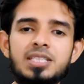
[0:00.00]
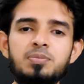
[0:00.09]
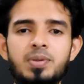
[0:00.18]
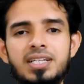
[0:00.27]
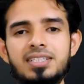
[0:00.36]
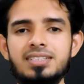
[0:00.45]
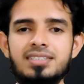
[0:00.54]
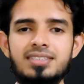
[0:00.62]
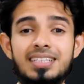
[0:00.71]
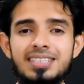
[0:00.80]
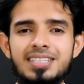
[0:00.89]

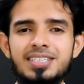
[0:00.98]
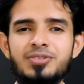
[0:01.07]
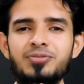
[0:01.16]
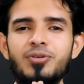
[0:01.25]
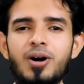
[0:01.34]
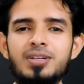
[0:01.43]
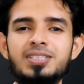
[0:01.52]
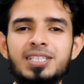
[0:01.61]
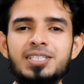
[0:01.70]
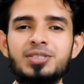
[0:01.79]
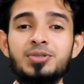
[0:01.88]
Express. This is the
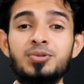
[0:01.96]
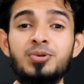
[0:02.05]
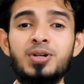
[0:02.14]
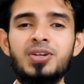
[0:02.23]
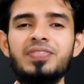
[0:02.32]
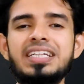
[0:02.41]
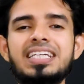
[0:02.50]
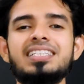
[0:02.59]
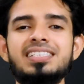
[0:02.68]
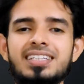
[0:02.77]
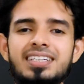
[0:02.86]
fastest tool we
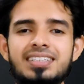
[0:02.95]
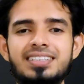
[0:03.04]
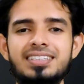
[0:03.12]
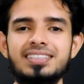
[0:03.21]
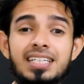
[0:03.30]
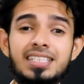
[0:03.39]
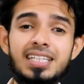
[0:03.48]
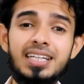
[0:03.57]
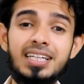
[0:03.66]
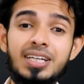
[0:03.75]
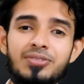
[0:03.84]
tested. Just
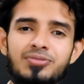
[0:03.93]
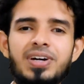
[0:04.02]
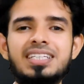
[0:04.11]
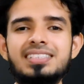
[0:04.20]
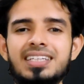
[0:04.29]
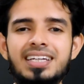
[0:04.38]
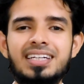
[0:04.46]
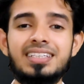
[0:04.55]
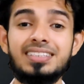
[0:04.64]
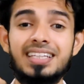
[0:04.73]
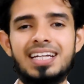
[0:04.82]
under 5
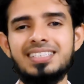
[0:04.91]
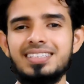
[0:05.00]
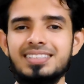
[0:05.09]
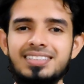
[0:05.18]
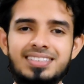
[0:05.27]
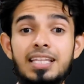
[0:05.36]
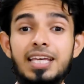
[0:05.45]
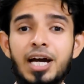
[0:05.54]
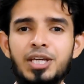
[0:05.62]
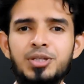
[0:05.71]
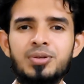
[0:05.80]
seconds, that's it. And the
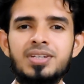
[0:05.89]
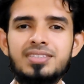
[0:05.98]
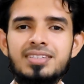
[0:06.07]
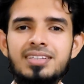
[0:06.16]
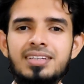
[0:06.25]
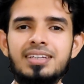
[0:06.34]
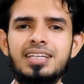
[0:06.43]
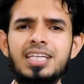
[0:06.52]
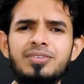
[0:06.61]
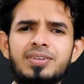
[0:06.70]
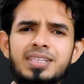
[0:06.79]

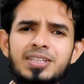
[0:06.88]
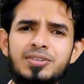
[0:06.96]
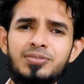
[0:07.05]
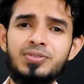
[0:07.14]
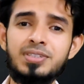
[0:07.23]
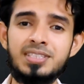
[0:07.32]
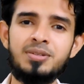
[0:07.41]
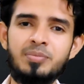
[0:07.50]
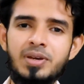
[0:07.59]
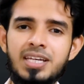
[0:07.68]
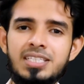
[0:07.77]
accuracy, even the fish
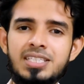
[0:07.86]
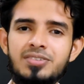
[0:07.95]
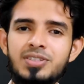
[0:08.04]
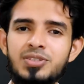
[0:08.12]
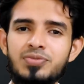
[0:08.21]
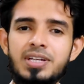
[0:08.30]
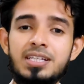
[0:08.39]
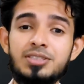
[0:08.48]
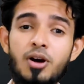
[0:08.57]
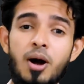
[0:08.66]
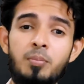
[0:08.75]
image which
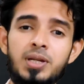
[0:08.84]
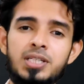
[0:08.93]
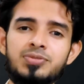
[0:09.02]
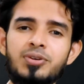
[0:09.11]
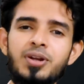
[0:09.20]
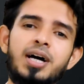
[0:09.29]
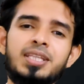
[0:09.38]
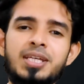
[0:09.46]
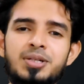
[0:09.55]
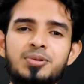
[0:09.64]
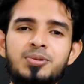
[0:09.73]
feels complex for
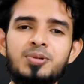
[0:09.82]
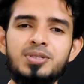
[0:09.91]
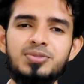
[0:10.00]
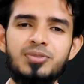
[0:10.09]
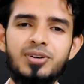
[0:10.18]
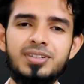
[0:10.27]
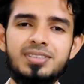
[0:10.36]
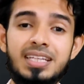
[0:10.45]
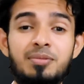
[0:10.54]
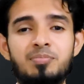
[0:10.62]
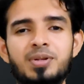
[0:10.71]
other tools was
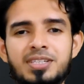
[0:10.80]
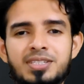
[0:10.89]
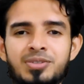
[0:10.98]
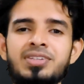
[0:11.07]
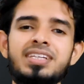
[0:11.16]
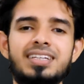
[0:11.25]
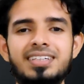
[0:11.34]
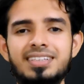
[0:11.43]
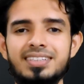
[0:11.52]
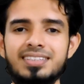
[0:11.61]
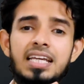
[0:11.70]
impressive
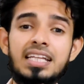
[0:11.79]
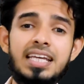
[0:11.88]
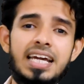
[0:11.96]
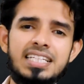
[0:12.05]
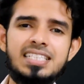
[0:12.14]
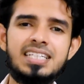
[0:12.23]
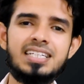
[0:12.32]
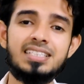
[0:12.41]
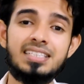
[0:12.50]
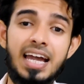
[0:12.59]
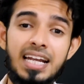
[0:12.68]
here. Clean
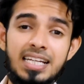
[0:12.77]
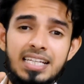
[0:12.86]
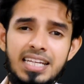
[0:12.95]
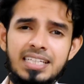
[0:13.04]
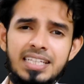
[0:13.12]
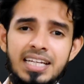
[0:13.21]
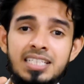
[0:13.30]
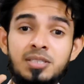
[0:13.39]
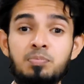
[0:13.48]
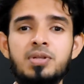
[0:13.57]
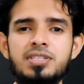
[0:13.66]
edges and
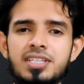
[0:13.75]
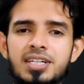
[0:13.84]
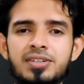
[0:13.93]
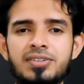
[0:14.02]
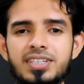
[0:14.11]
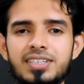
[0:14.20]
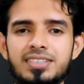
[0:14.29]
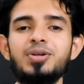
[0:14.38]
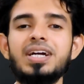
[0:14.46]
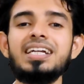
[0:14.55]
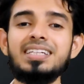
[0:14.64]
details preserved.
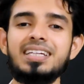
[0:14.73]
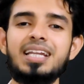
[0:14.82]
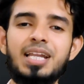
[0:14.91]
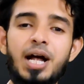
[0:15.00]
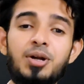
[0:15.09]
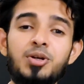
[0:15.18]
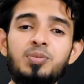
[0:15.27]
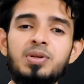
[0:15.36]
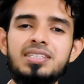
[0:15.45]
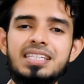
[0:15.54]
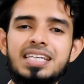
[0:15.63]
You can tell
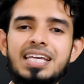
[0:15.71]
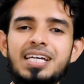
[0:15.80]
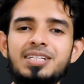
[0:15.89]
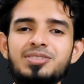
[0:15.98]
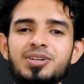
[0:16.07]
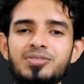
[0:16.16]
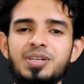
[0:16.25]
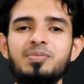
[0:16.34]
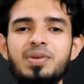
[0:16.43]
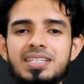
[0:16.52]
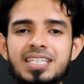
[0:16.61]
Adobe's years of
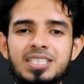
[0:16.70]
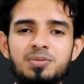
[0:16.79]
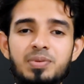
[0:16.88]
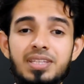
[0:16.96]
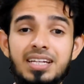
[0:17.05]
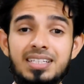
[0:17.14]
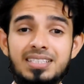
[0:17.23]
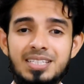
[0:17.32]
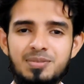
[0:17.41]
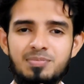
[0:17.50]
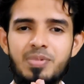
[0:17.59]
image experience
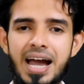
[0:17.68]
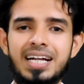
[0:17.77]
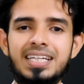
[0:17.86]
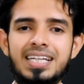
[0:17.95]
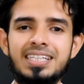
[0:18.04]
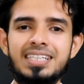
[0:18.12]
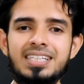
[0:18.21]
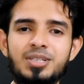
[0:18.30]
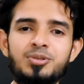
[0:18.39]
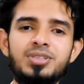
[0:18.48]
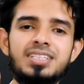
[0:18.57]
is backed
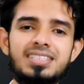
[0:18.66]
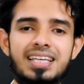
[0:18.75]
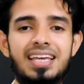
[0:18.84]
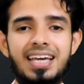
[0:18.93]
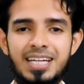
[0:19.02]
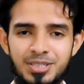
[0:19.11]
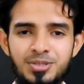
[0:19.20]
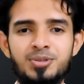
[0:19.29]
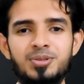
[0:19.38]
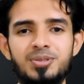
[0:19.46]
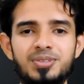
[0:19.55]
into this AI tool.